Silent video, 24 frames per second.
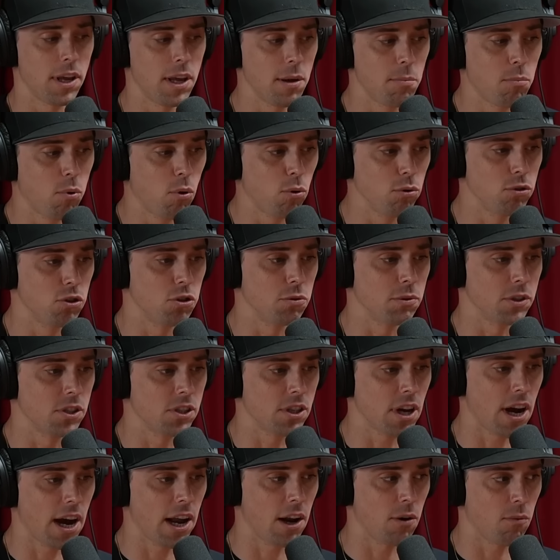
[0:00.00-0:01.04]
he pulled you
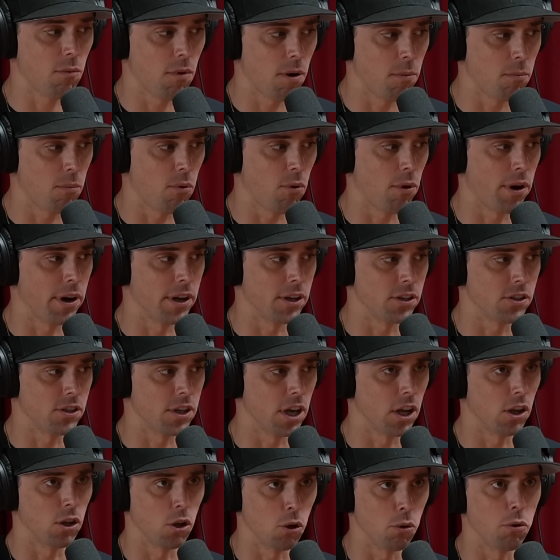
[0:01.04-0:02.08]
aside at one point and
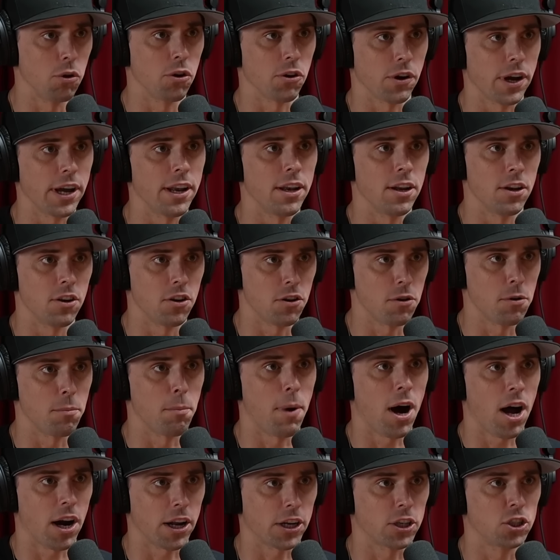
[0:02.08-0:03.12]
said, Lou, you're getting into
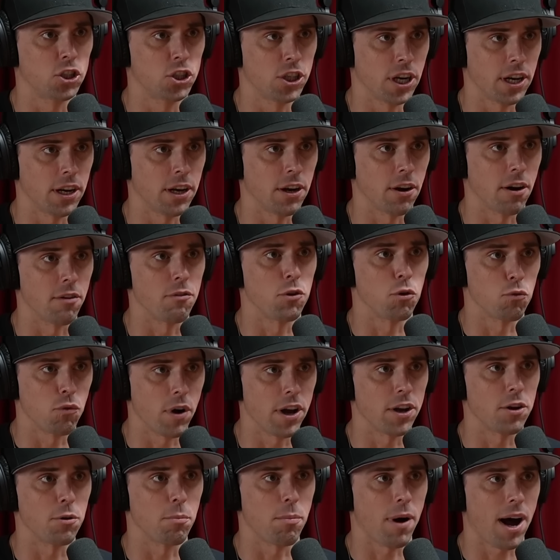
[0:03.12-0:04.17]
demonic shit here. Have you
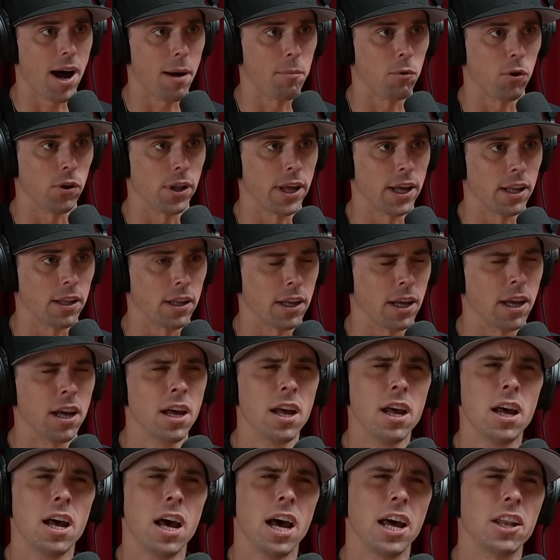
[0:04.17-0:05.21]
read your Bible lately?
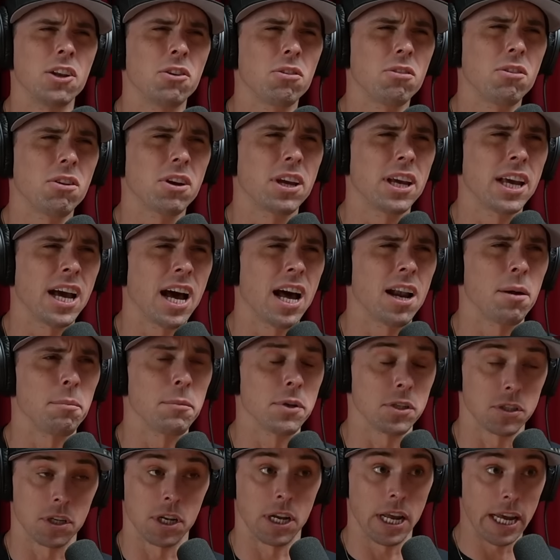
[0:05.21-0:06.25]
And you're looking at
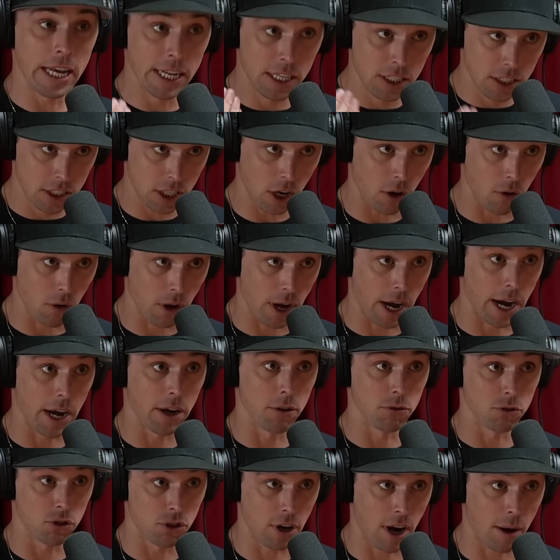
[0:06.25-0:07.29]
him as an intel
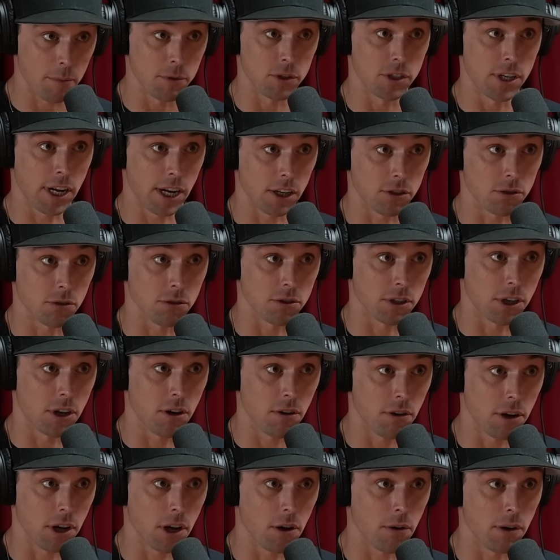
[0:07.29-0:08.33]
guy whose job is national
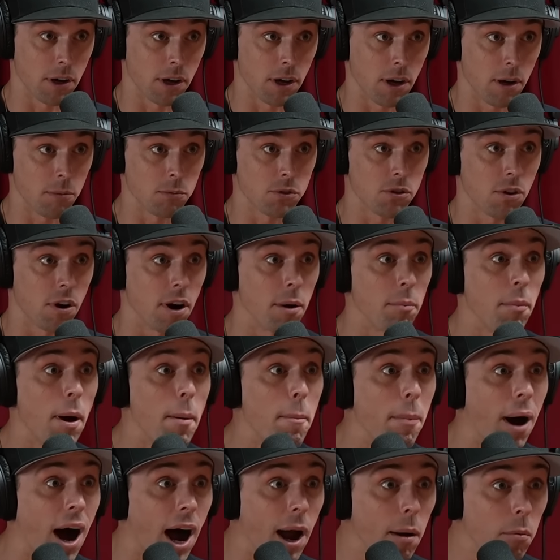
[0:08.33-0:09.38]
security going, I'm sorry,
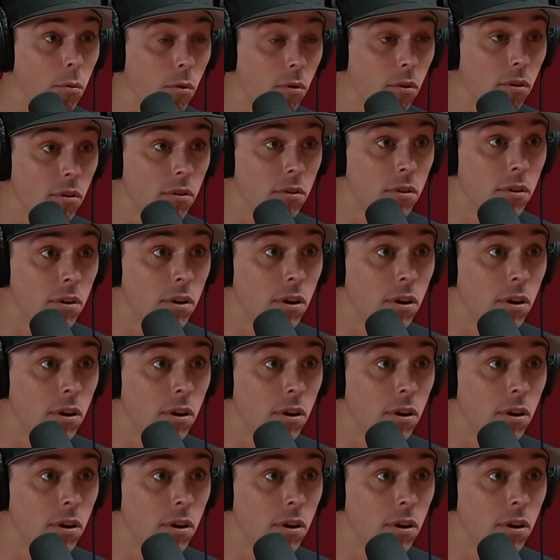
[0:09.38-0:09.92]
my Bible?